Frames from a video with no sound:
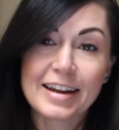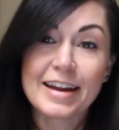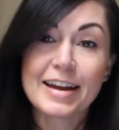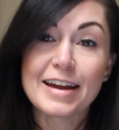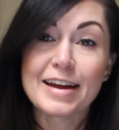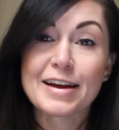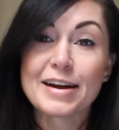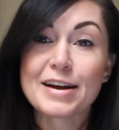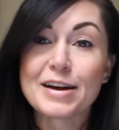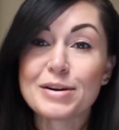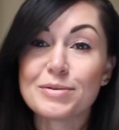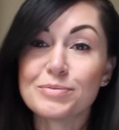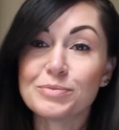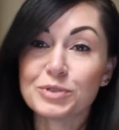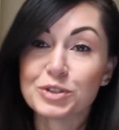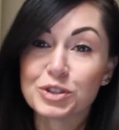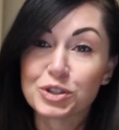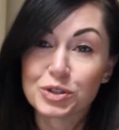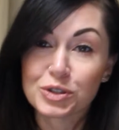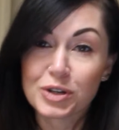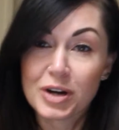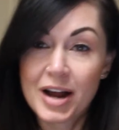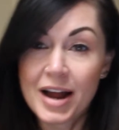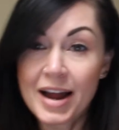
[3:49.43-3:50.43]
am
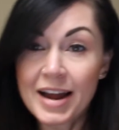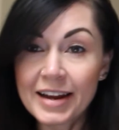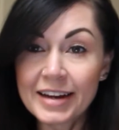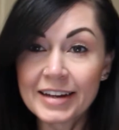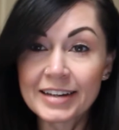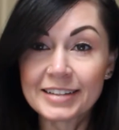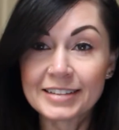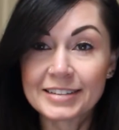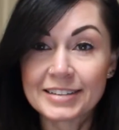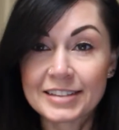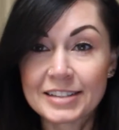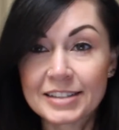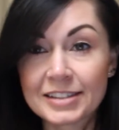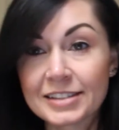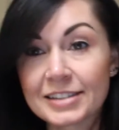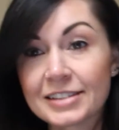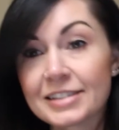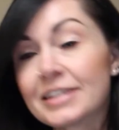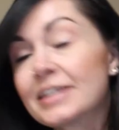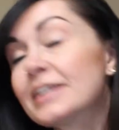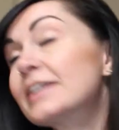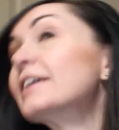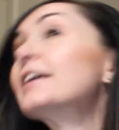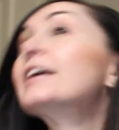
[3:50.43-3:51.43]
trying to
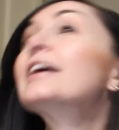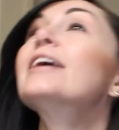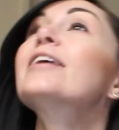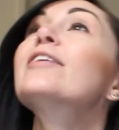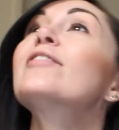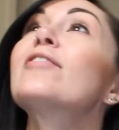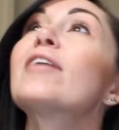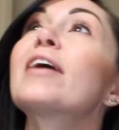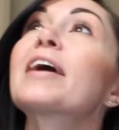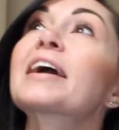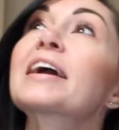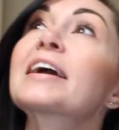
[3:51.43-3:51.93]
see if I